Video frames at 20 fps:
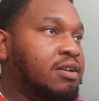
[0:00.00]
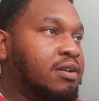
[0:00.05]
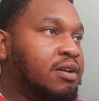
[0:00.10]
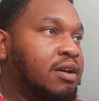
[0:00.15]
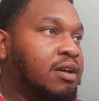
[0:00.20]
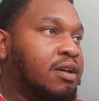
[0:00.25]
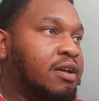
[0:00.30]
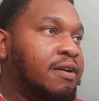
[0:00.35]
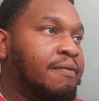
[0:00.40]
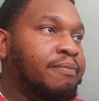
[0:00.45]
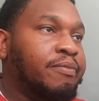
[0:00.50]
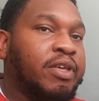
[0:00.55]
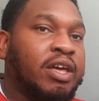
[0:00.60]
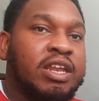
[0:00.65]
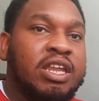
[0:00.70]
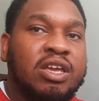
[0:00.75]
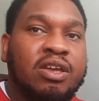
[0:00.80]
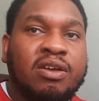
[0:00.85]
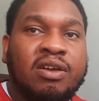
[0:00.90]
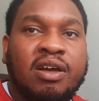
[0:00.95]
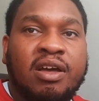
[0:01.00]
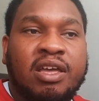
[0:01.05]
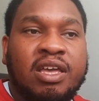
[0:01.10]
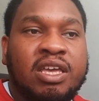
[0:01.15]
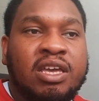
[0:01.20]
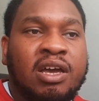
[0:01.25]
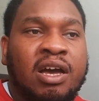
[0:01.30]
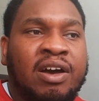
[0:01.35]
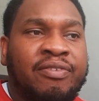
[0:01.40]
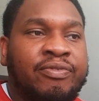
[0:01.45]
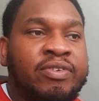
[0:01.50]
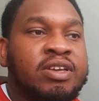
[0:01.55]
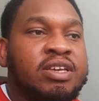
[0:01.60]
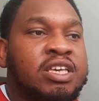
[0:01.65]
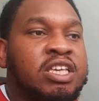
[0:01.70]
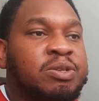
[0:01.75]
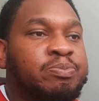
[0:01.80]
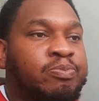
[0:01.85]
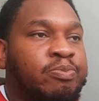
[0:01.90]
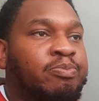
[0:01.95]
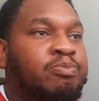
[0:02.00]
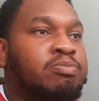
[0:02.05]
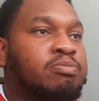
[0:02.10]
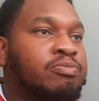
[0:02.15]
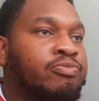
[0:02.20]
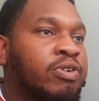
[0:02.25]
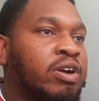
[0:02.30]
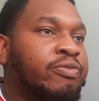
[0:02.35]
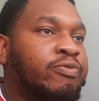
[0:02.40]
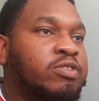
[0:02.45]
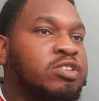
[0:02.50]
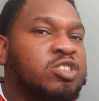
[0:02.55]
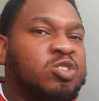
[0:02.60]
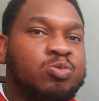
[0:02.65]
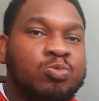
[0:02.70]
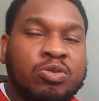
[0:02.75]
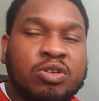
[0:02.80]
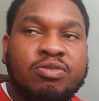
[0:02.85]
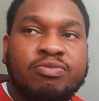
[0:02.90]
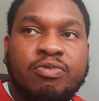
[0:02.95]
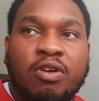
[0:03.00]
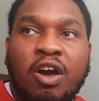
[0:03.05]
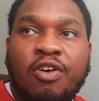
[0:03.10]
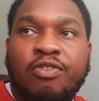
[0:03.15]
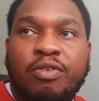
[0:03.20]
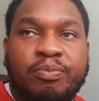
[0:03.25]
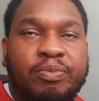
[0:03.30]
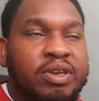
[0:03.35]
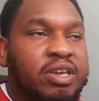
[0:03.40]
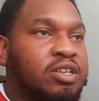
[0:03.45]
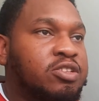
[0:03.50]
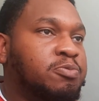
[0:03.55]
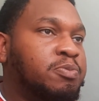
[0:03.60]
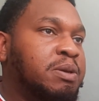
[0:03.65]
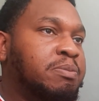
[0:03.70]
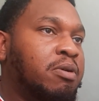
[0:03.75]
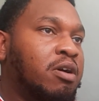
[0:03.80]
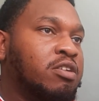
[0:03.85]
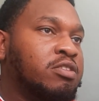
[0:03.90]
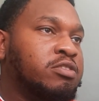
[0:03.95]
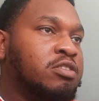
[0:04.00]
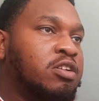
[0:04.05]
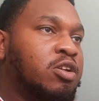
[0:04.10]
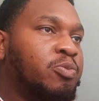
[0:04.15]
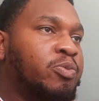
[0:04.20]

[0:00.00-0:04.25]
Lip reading: and I think his preference would rather be to be Barcelona.